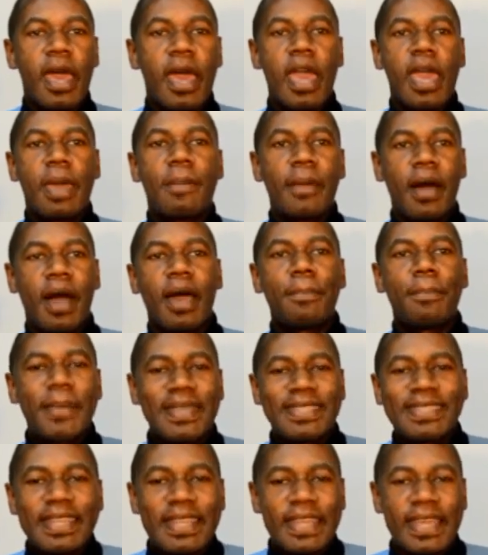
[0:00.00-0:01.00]
MI.
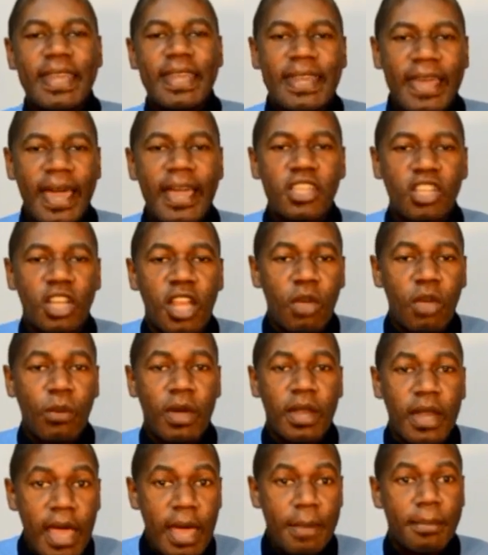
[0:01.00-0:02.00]
Missing in action. He
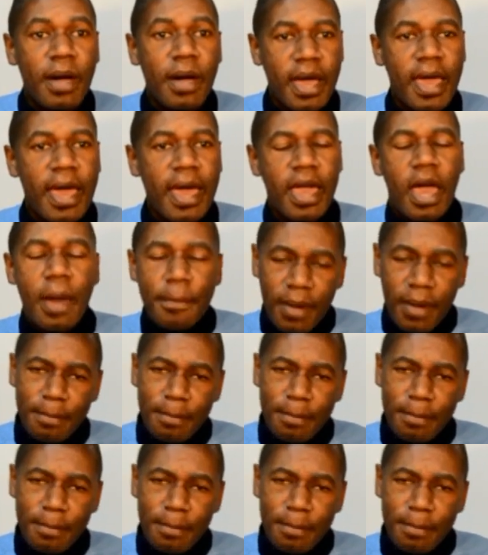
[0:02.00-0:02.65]
went MIA.